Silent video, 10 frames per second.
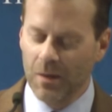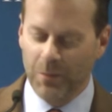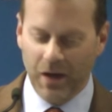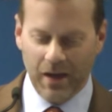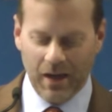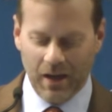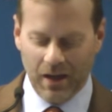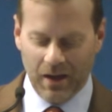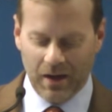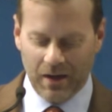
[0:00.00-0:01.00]
But
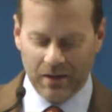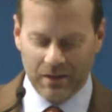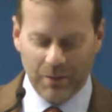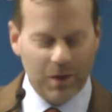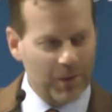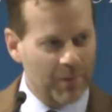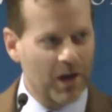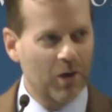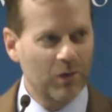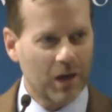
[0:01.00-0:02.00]
I'm going to make
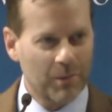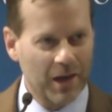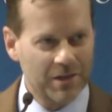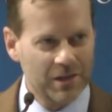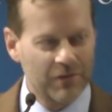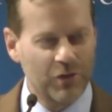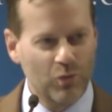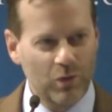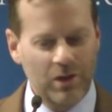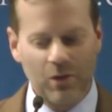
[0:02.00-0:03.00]
my own recommendation. If you
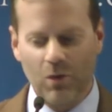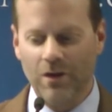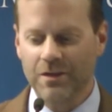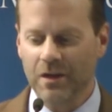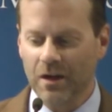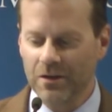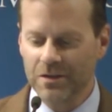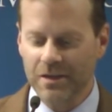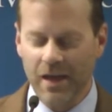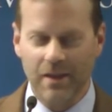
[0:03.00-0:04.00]
really want to
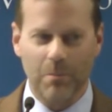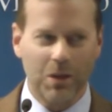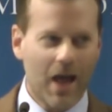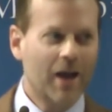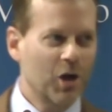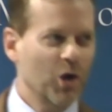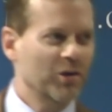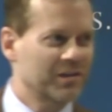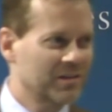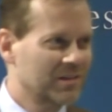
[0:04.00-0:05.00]
understand the black
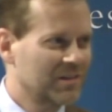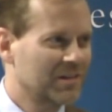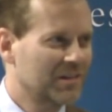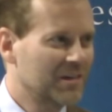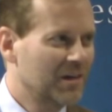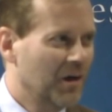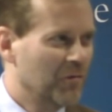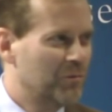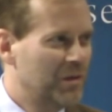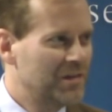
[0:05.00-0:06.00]
art
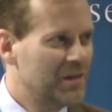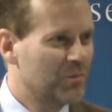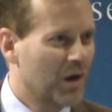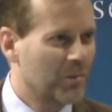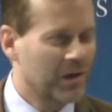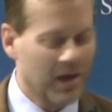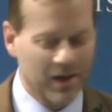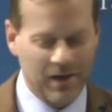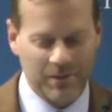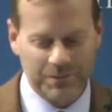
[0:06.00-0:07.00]
of PC
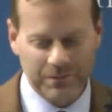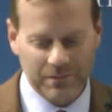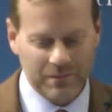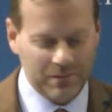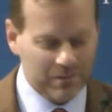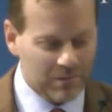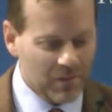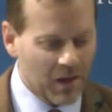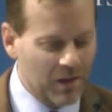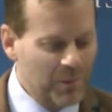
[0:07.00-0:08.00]
propaganda,
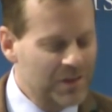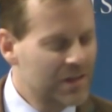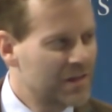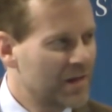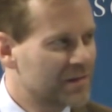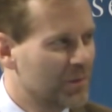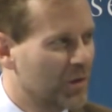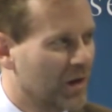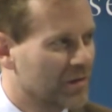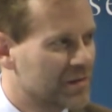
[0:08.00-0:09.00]
let me suggest
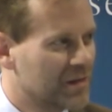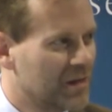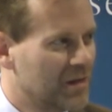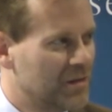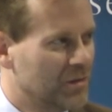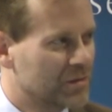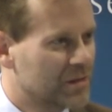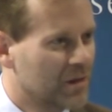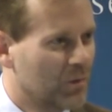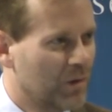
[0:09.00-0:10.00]
someone else to you.
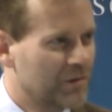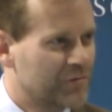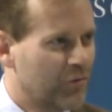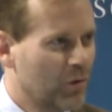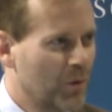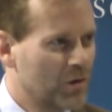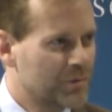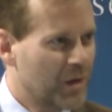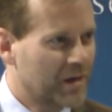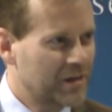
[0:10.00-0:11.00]
One of its
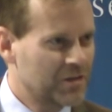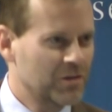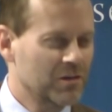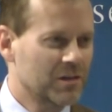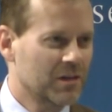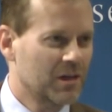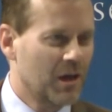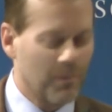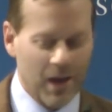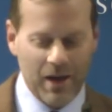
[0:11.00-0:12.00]
foremost practitioners,
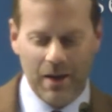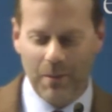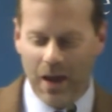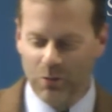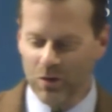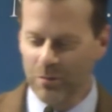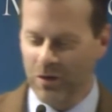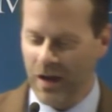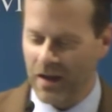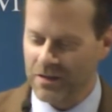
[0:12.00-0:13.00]
a man named Edward
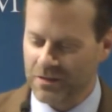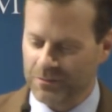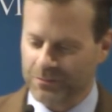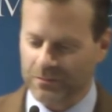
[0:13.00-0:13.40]
Bernays.